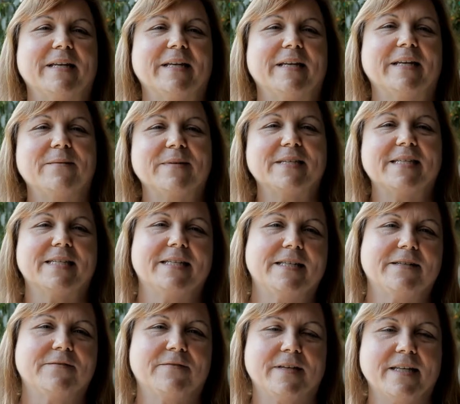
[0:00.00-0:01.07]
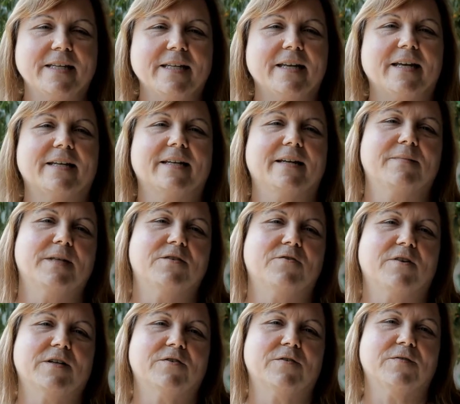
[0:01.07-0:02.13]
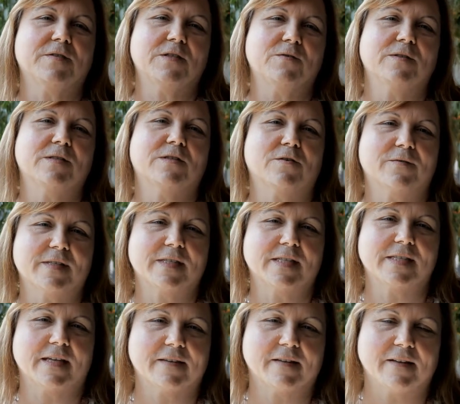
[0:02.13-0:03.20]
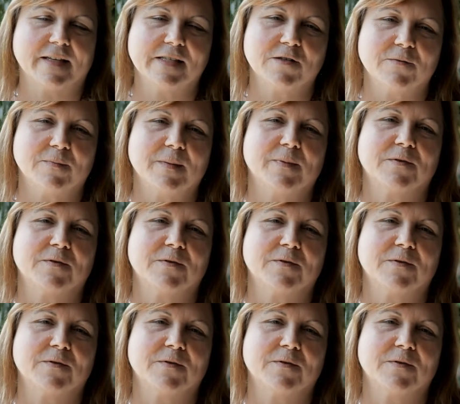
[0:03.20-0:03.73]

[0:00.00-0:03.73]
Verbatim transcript: My name is Cindy Finn, and I'm the Director of Student Services at the Lester B.